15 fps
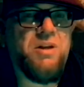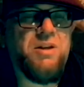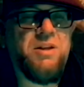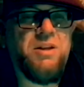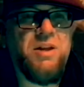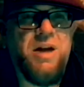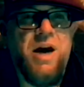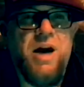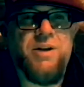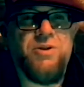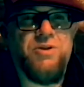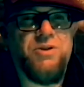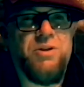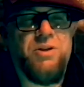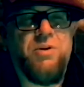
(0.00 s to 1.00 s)
that the
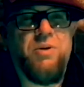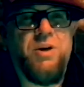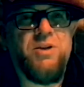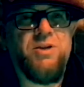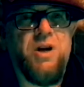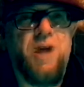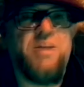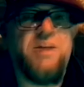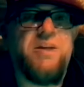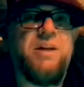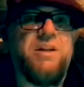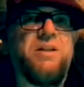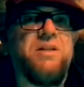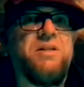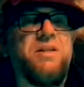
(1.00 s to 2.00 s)
actors did a great job, I did
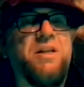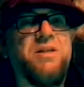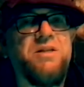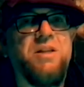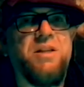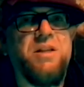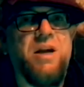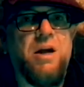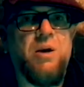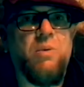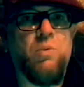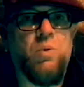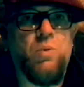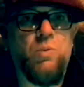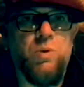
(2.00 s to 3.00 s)
get the sense that they
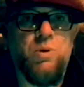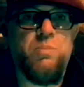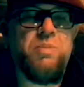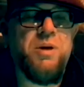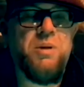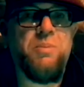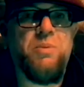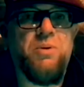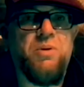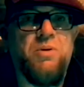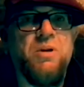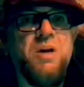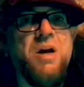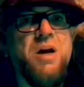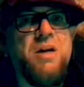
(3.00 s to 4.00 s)
were real
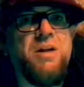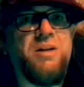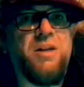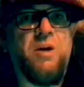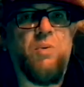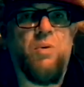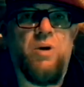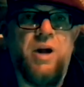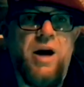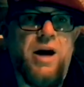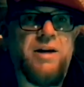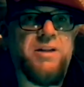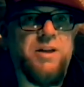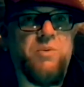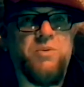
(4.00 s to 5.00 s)
people, that they weren't
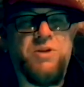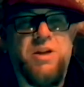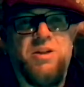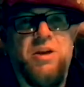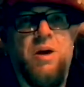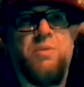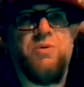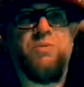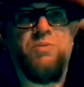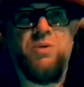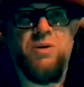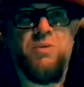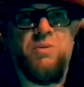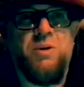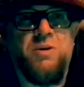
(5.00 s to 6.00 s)
acting, which I thought was
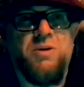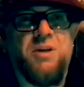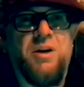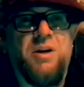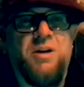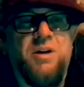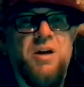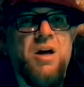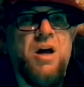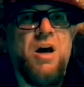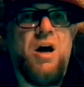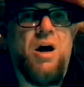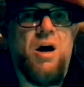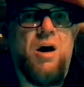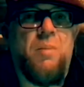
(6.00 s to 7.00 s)
really well done.
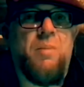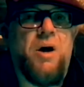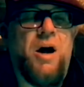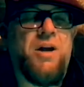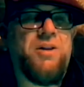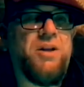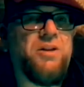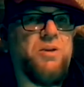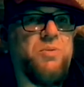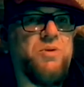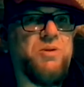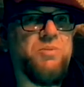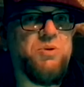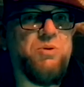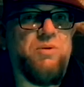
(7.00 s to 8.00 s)
I thought there
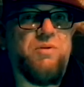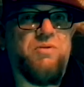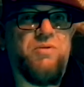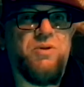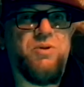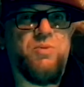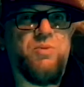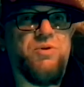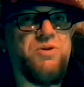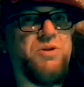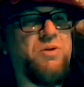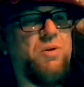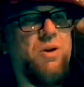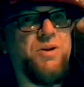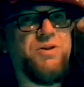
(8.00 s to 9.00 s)
was some terrific visuals.
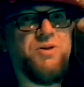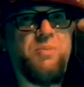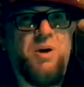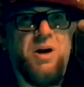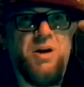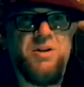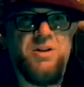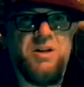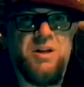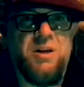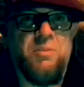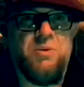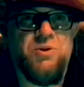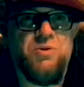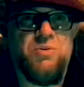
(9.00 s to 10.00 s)
There are some haunting
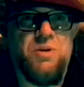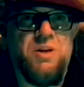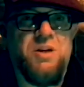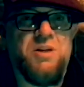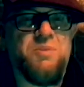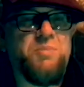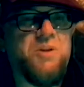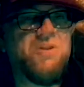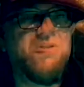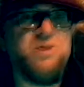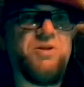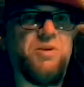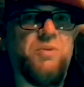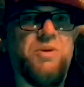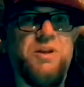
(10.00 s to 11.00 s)
imagery,
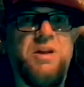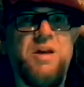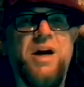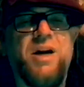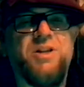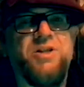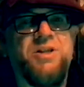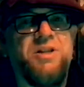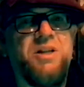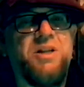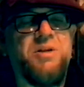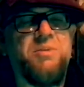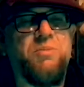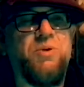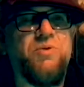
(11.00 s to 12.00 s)
especially when the action
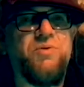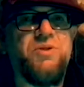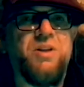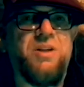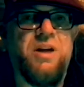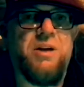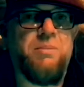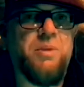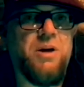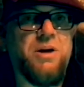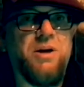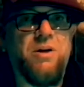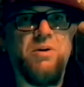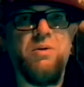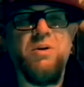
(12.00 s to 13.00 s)
moves to Lake
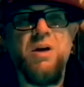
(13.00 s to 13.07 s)
Mungo,